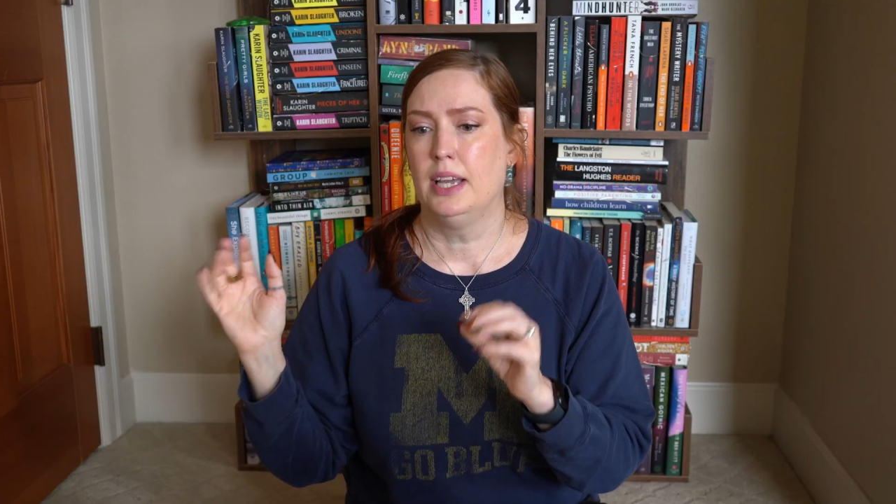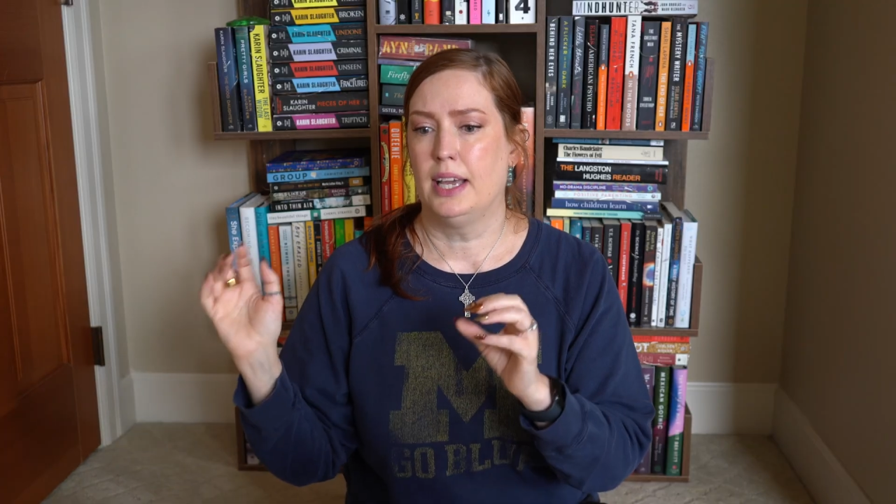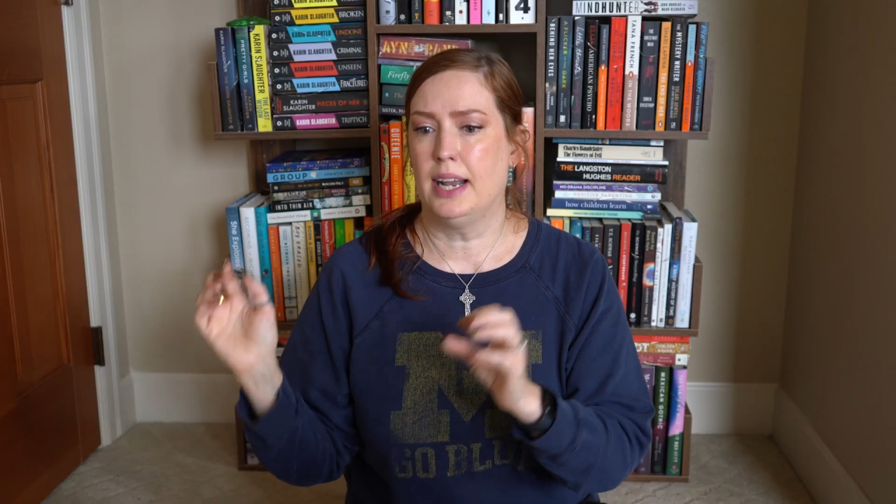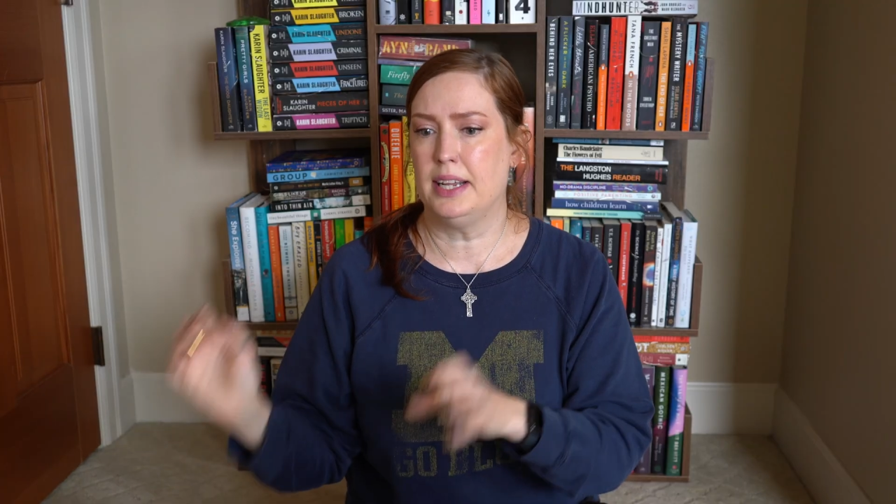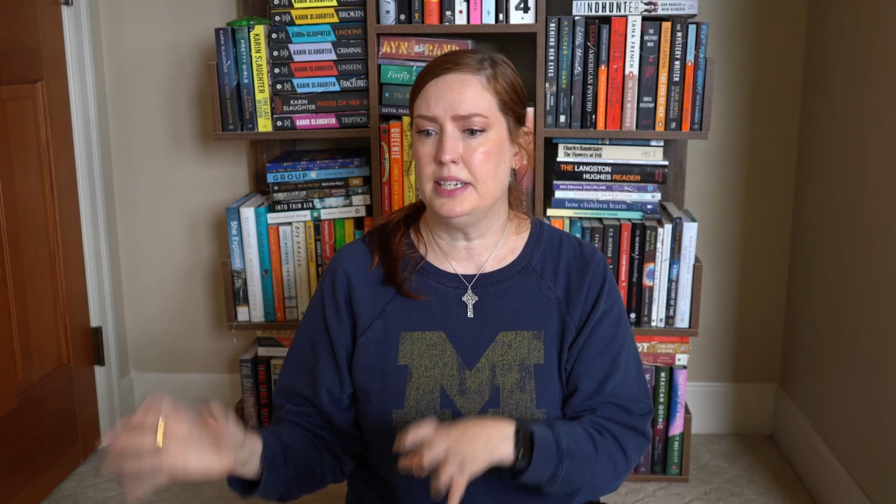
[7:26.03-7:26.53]

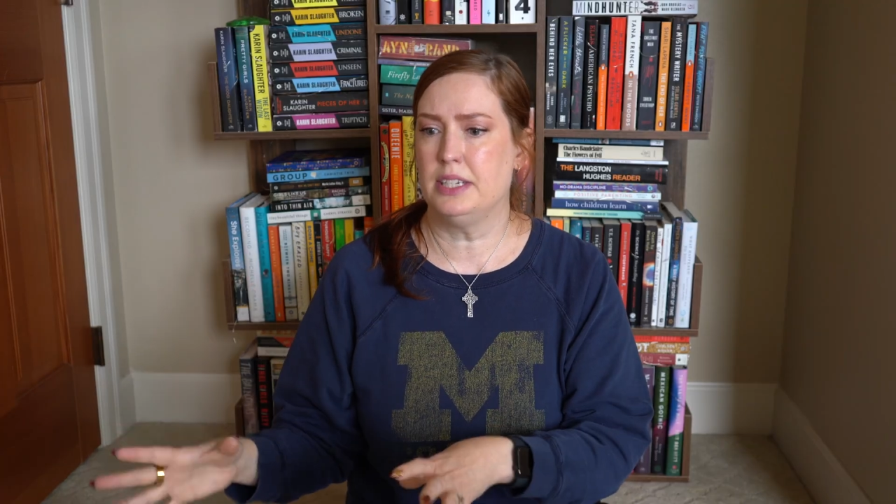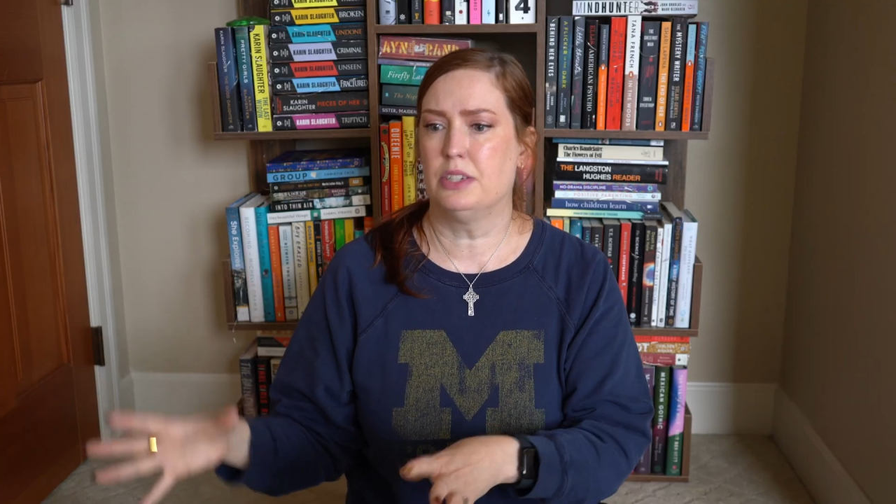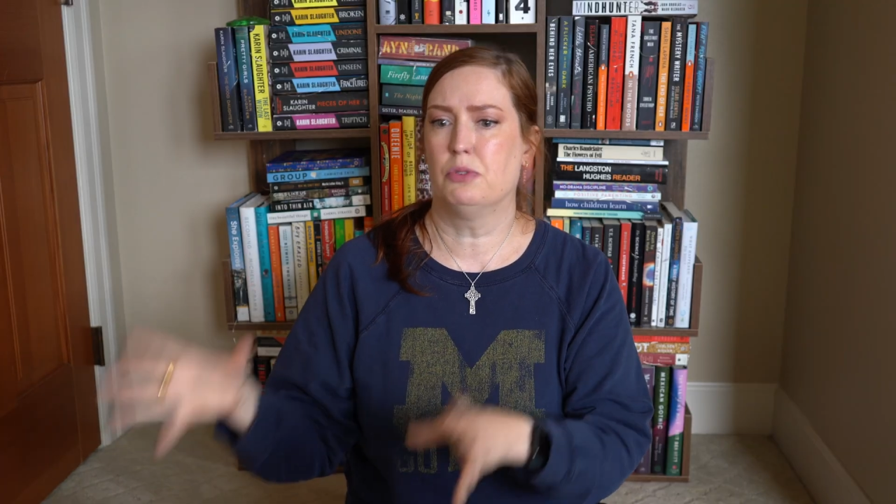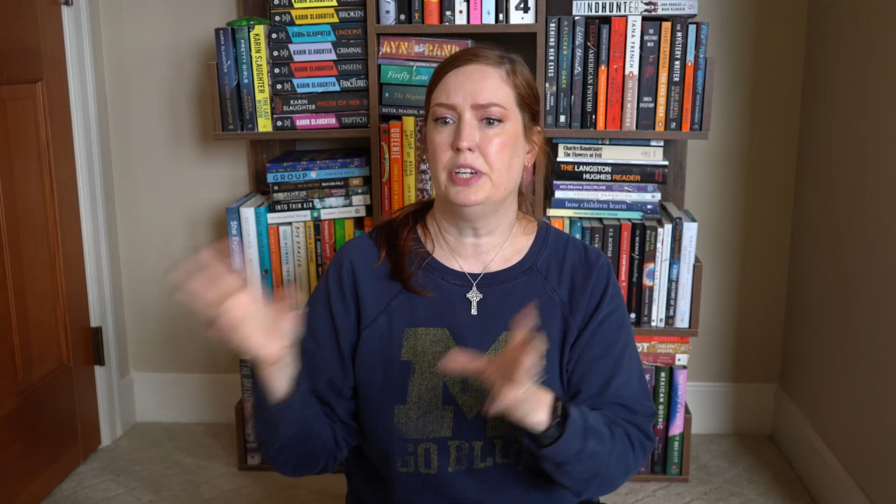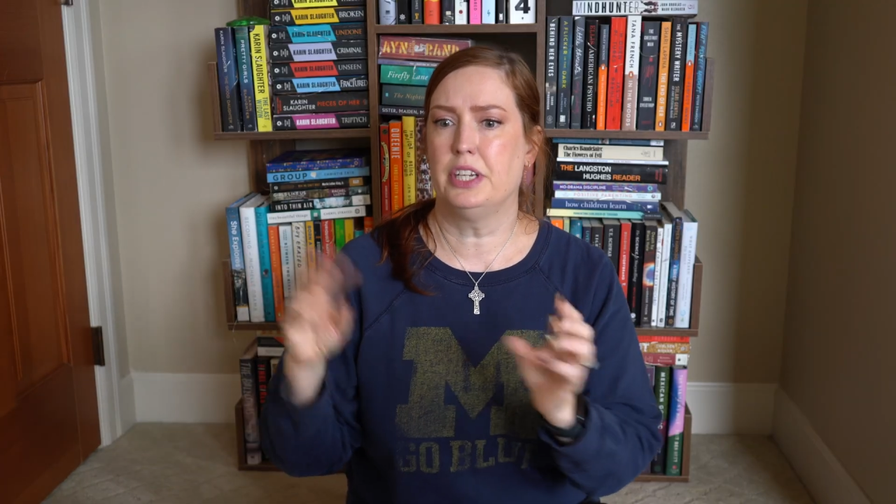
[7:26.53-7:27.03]
and I need to
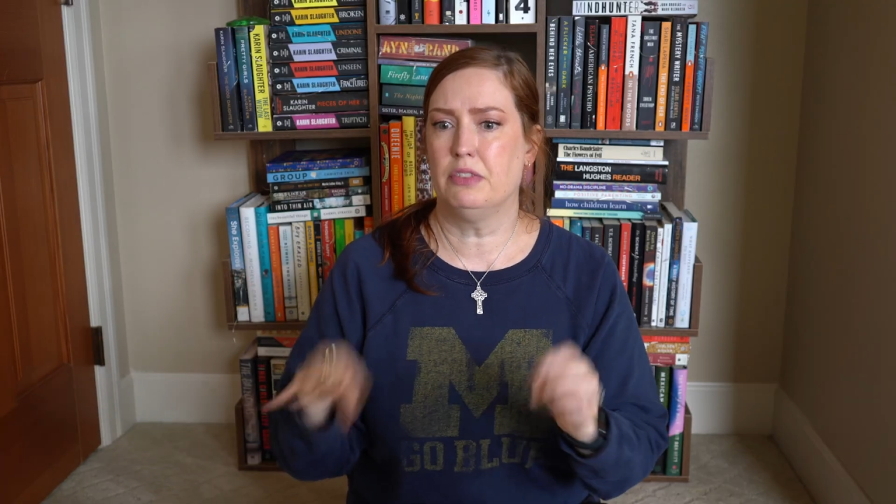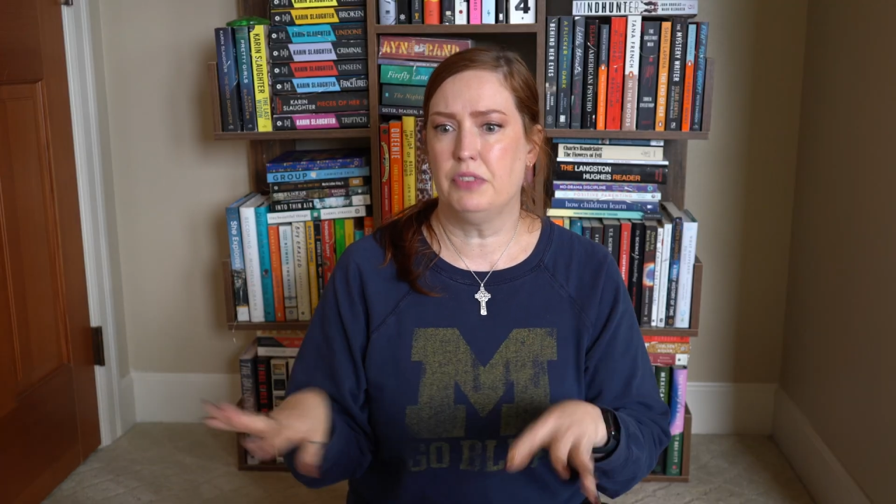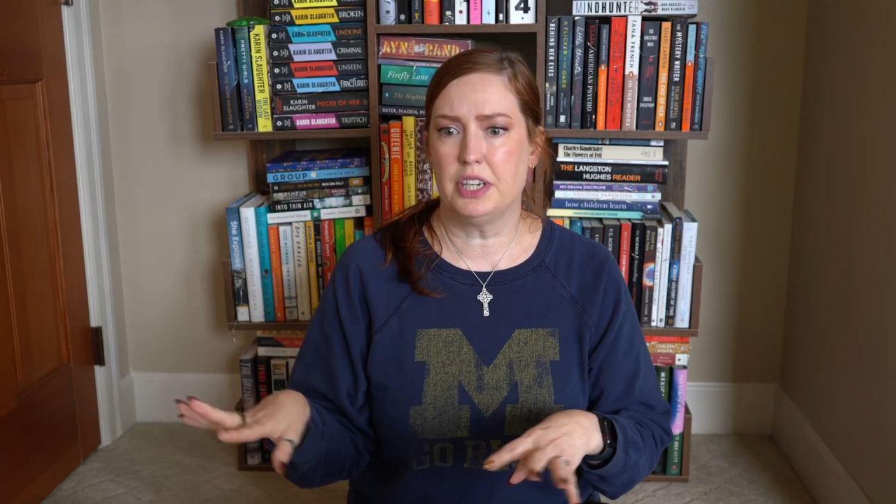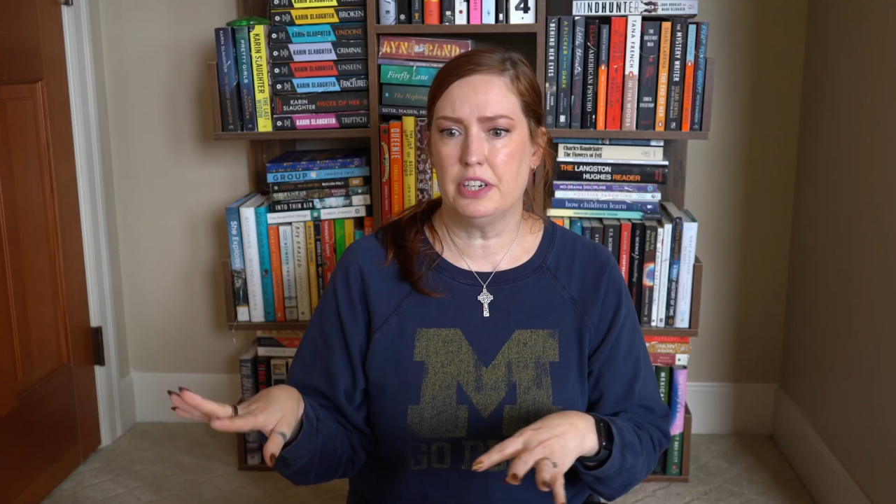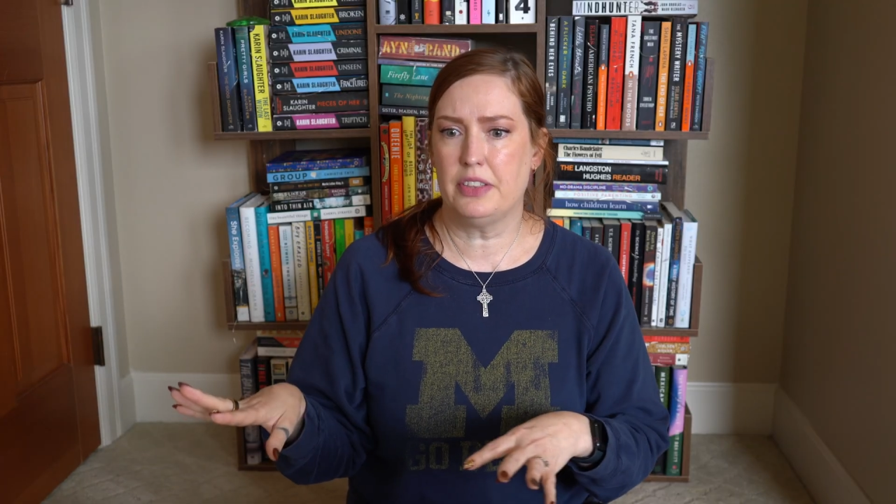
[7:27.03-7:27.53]

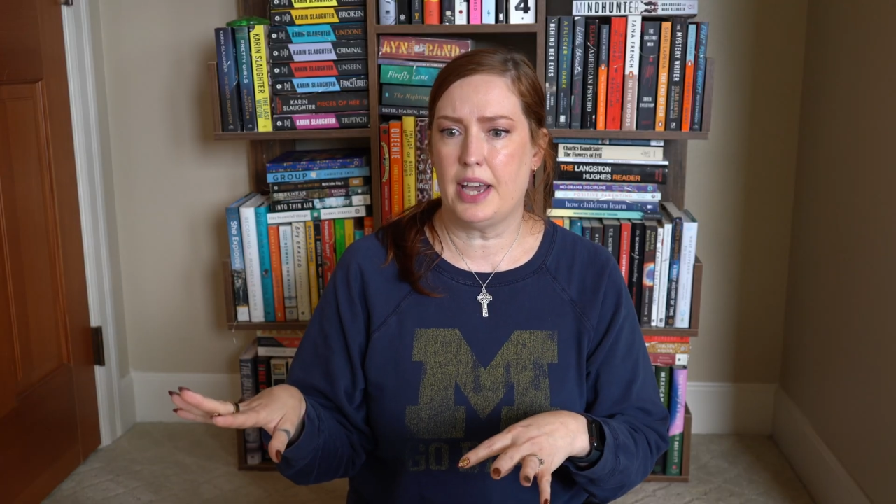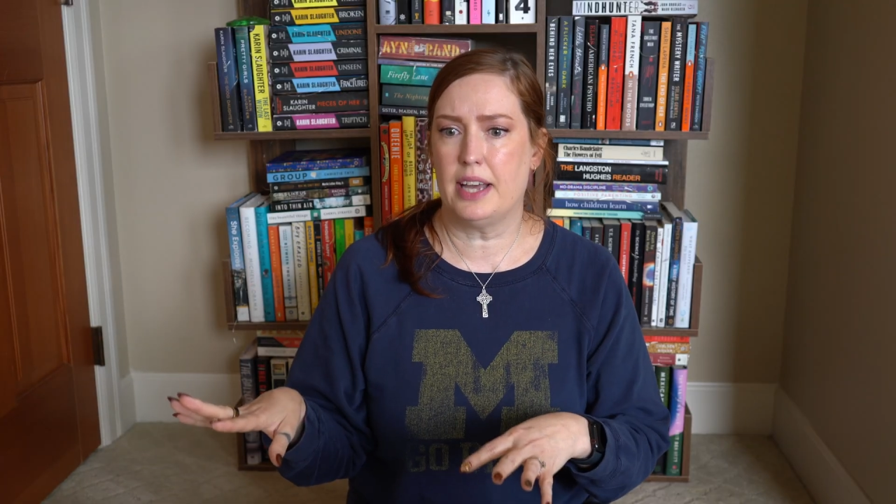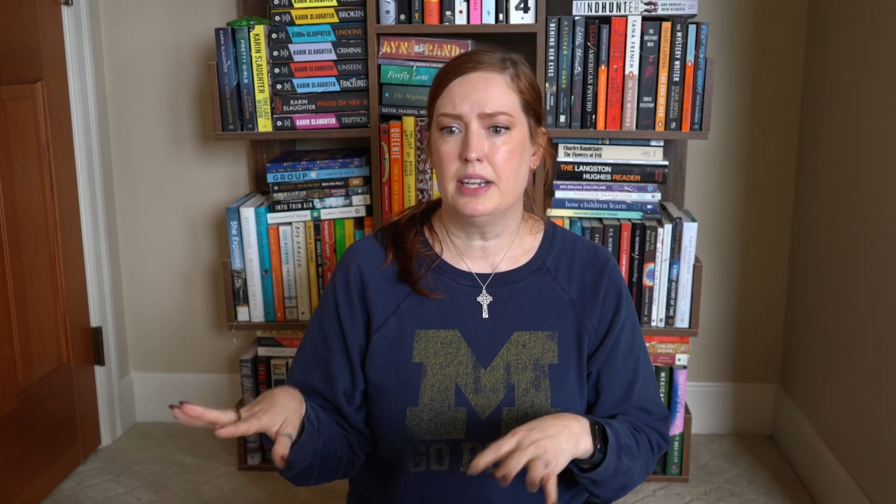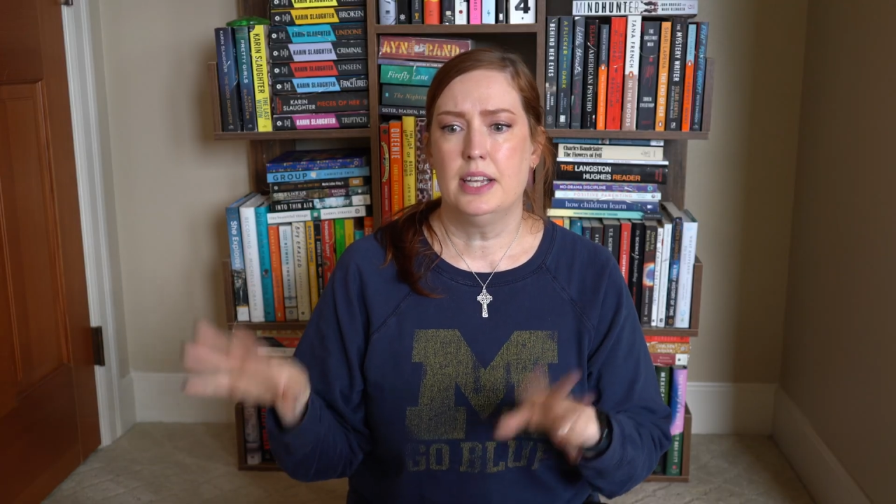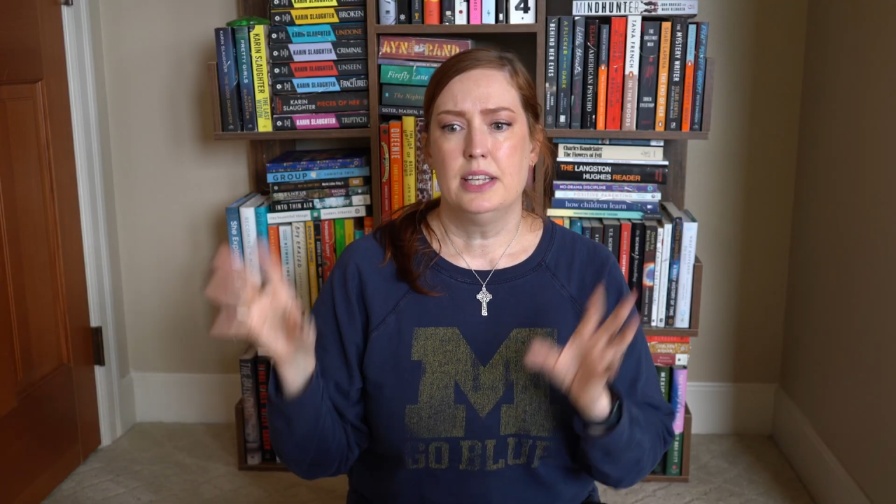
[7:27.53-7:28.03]
reconfigure that.